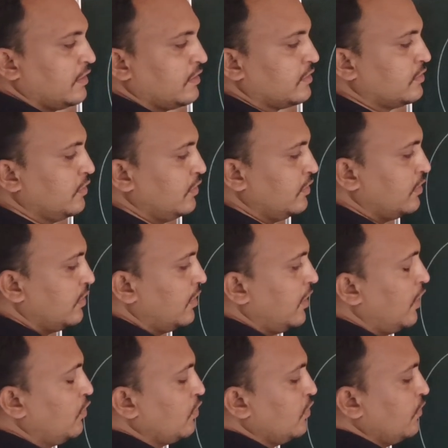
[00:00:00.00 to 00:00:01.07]
So,
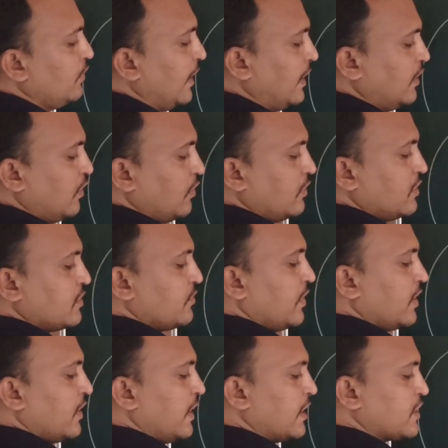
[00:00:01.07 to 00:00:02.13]
how to find out this
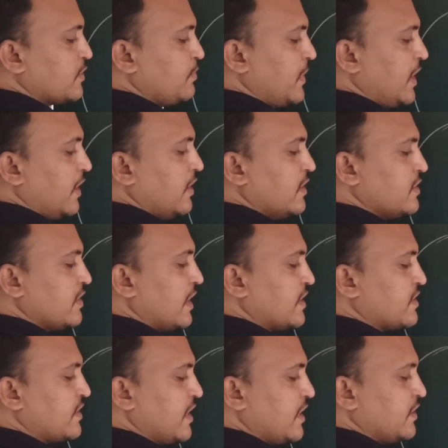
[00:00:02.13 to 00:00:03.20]
one? S minus
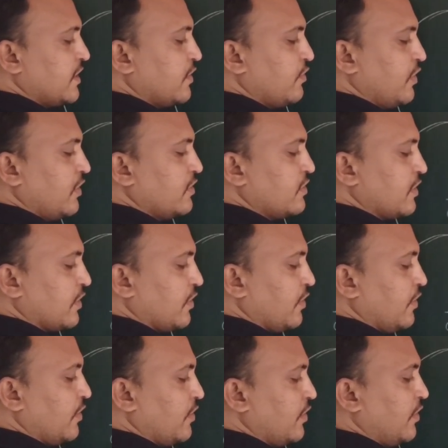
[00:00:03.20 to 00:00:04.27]
S dash equal to 0
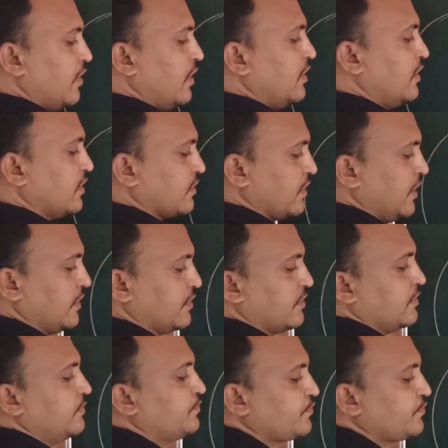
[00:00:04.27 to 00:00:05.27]
in this case.